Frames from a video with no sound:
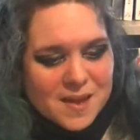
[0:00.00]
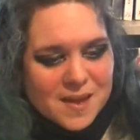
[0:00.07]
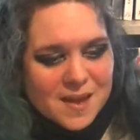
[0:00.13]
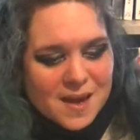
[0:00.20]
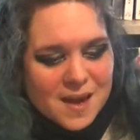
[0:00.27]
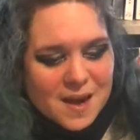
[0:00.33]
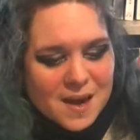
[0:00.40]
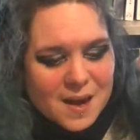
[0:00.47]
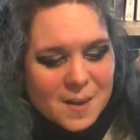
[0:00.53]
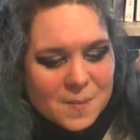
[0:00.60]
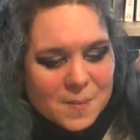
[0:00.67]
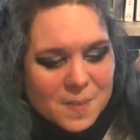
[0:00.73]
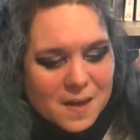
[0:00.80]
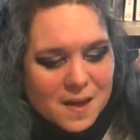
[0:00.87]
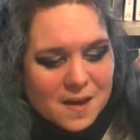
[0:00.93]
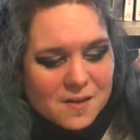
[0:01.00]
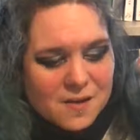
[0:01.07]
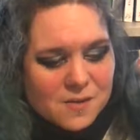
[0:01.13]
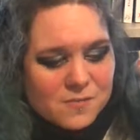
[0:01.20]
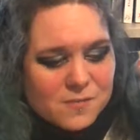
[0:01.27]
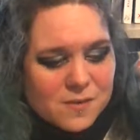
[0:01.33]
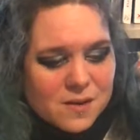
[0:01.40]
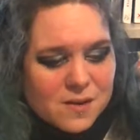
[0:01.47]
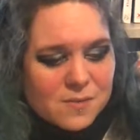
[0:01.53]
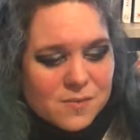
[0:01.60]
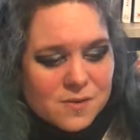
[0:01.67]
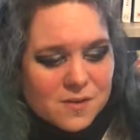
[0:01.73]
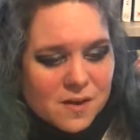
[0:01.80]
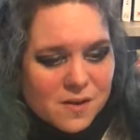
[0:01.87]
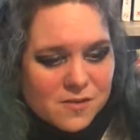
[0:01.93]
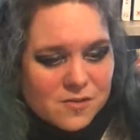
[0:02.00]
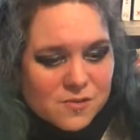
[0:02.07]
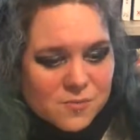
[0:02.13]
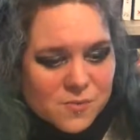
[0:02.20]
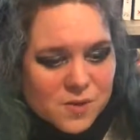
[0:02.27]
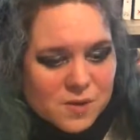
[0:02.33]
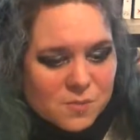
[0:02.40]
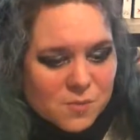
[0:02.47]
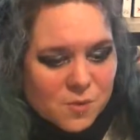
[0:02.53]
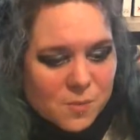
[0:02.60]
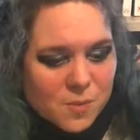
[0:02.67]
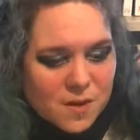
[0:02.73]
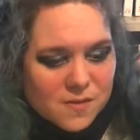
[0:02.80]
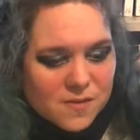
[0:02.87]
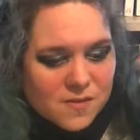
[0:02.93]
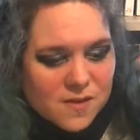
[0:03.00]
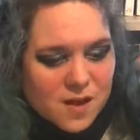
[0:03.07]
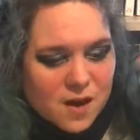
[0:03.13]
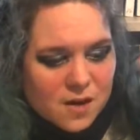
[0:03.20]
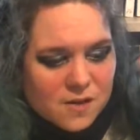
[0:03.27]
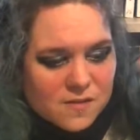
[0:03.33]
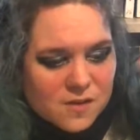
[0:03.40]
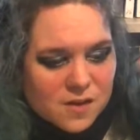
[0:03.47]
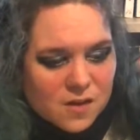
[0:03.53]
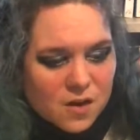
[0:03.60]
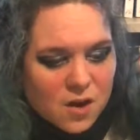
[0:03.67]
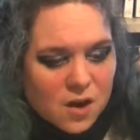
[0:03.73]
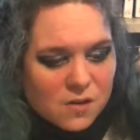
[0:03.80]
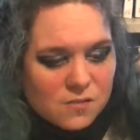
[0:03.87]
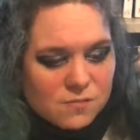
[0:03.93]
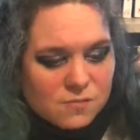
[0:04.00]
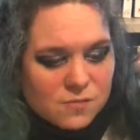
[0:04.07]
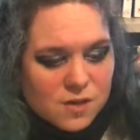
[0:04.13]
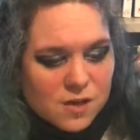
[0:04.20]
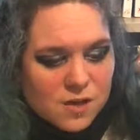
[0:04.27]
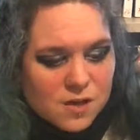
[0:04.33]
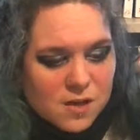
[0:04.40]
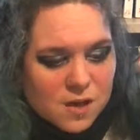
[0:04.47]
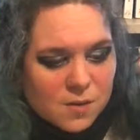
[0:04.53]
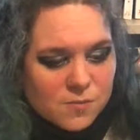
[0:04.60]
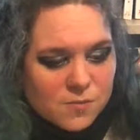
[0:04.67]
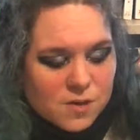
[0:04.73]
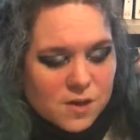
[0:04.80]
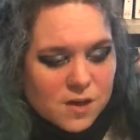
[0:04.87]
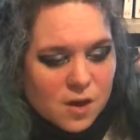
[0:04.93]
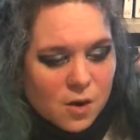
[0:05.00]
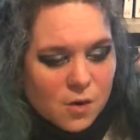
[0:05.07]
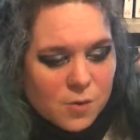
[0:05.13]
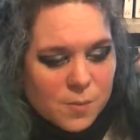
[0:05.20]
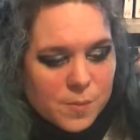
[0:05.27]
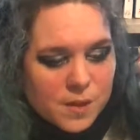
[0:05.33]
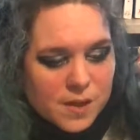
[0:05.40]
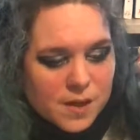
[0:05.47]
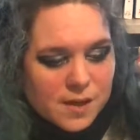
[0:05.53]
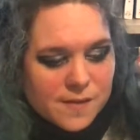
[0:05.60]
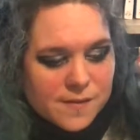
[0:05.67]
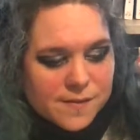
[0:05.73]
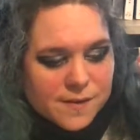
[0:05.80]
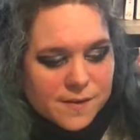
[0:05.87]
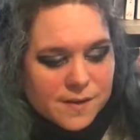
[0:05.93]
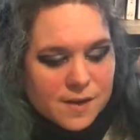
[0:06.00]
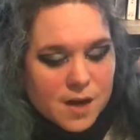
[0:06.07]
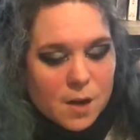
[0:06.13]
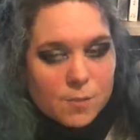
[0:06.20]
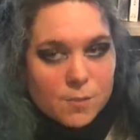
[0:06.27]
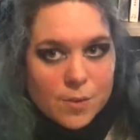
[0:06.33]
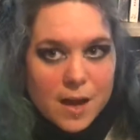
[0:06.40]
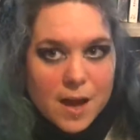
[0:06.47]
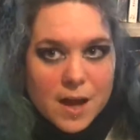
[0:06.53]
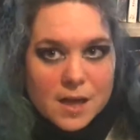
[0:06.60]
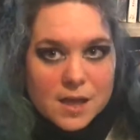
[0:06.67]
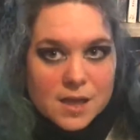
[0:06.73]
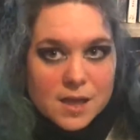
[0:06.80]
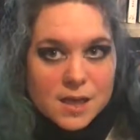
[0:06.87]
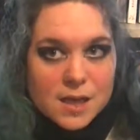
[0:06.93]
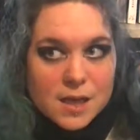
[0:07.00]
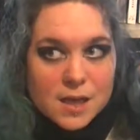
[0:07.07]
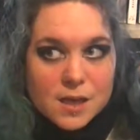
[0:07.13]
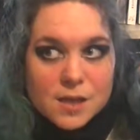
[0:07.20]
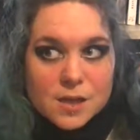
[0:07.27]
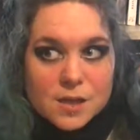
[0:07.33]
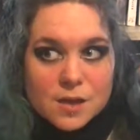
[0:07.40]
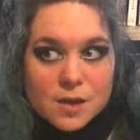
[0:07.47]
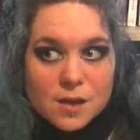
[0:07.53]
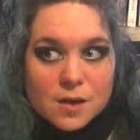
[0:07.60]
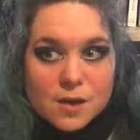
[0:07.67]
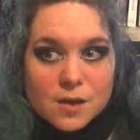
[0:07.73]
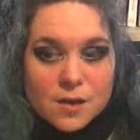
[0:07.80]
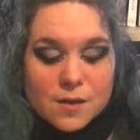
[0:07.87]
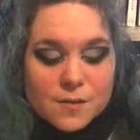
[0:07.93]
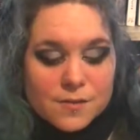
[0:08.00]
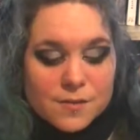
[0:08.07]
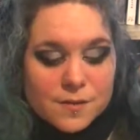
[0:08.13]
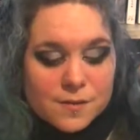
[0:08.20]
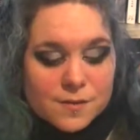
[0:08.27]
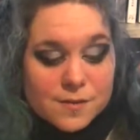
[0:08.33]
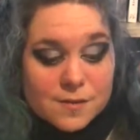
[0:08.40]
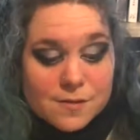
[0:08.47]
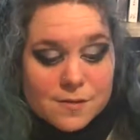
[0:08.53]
And I really would like to read more about this character. Like, I'm really hoping he's going to come back in, the